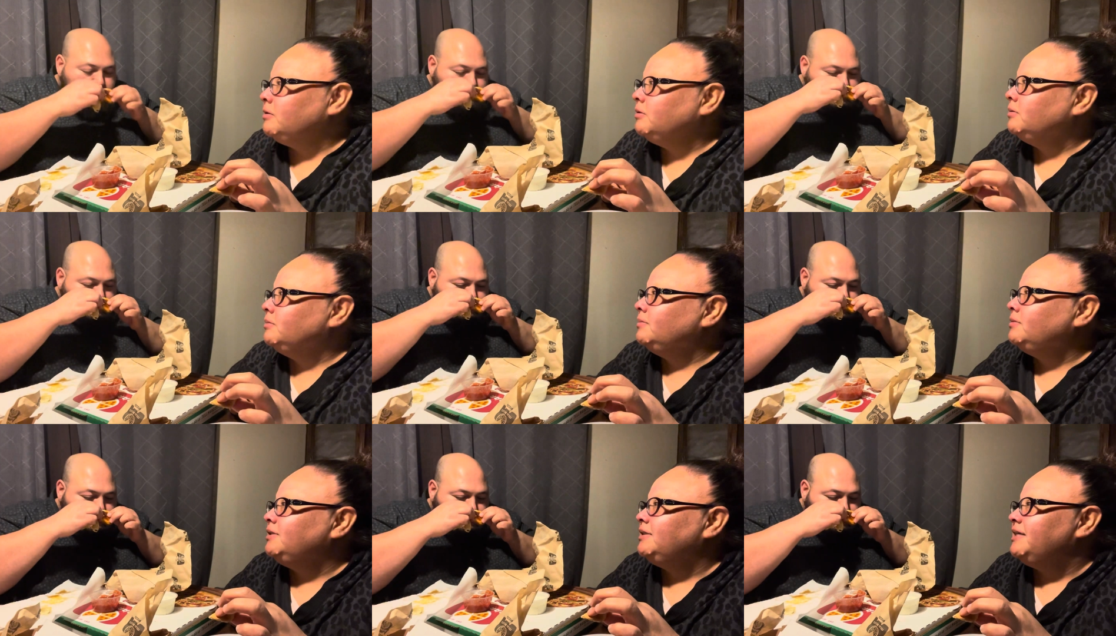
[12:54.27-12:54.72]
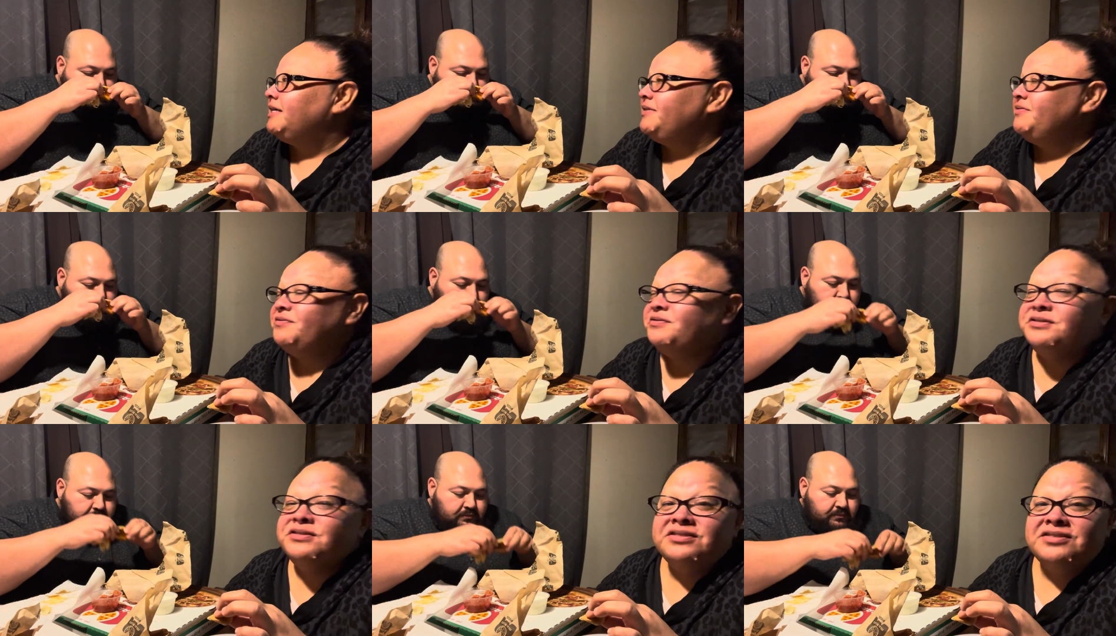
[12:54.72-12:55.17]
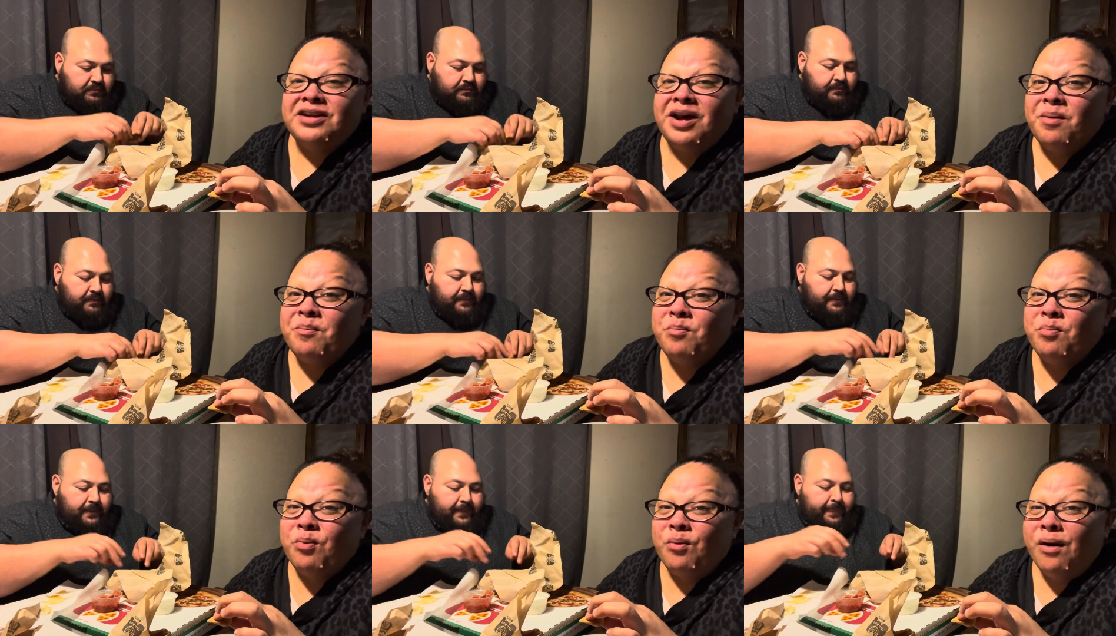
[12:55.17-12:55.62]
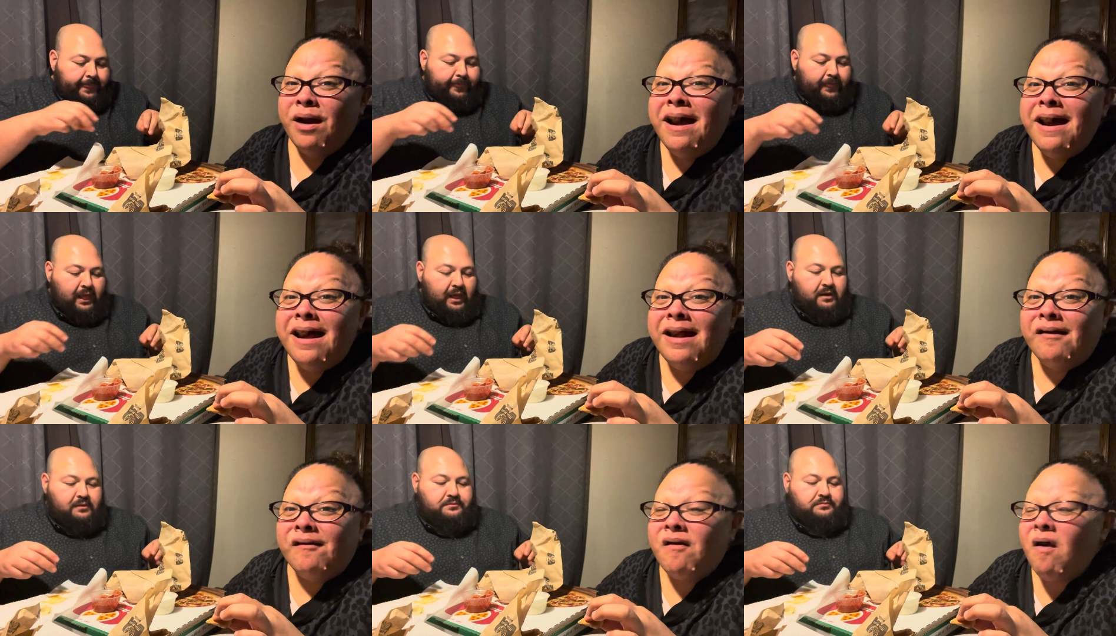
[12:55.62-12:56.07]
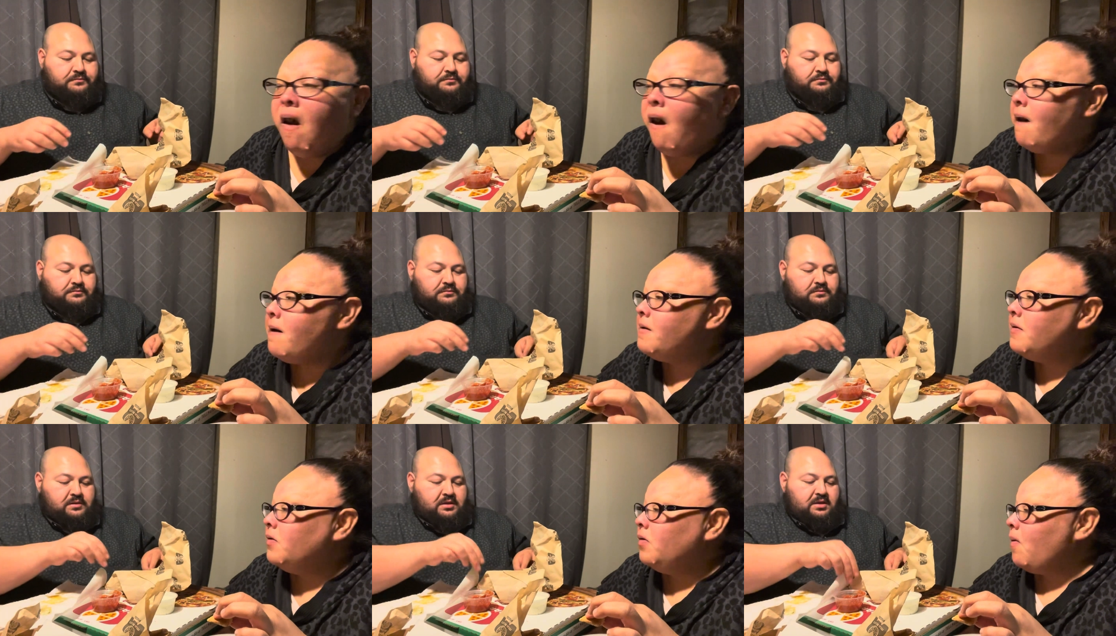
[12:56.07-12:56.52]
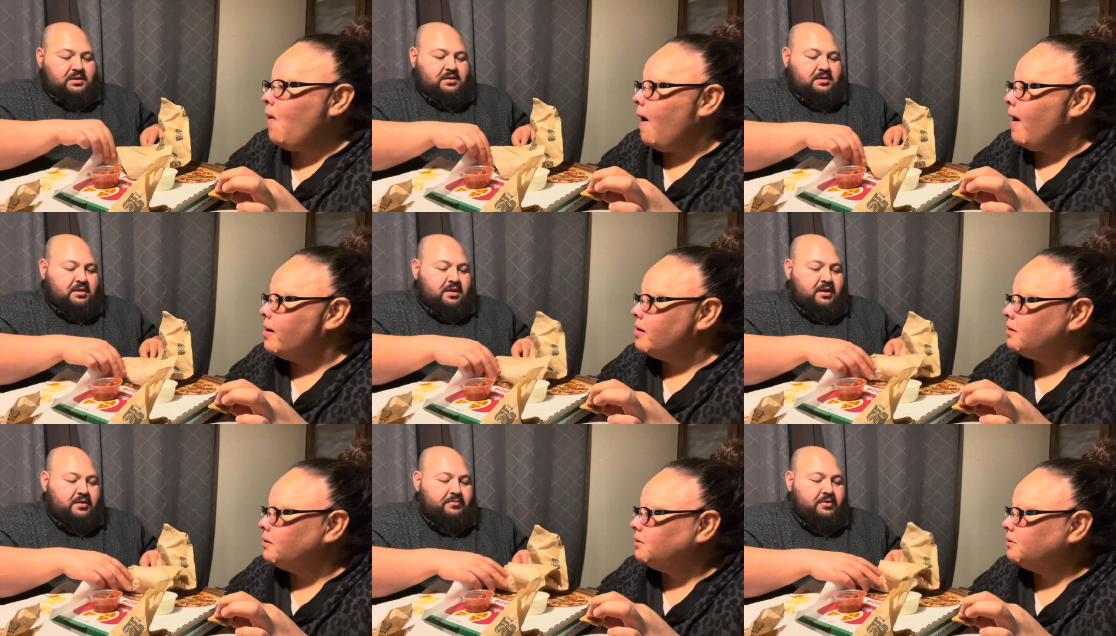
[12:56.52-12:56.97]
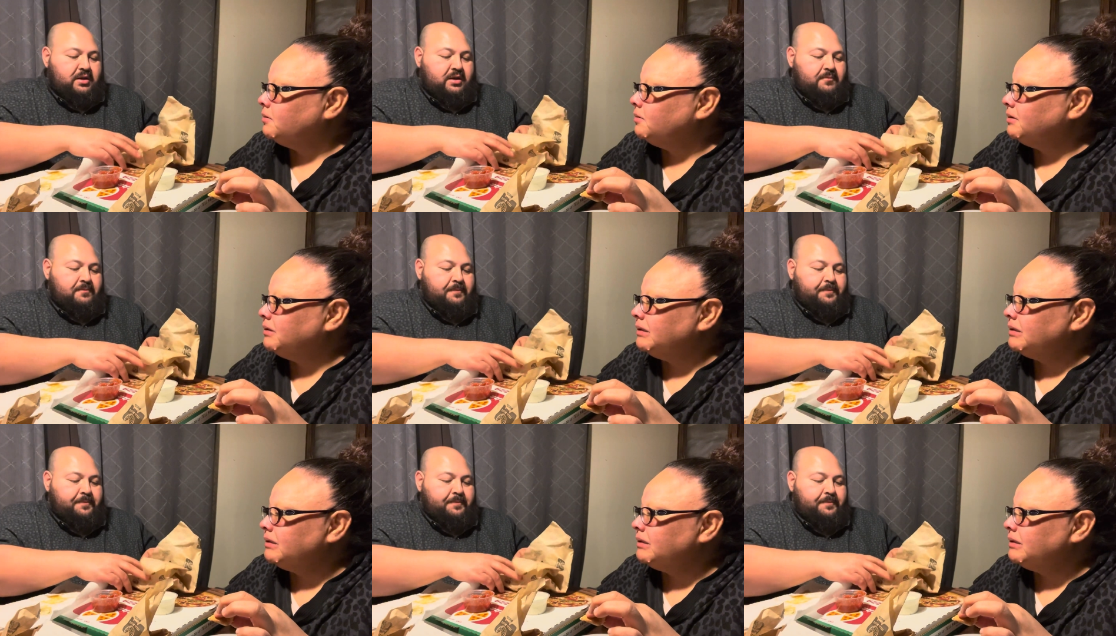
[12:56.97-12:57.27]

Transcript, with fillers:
Speaker 1: that's a lot of bread.
Speaker 2: That's a lot of bread.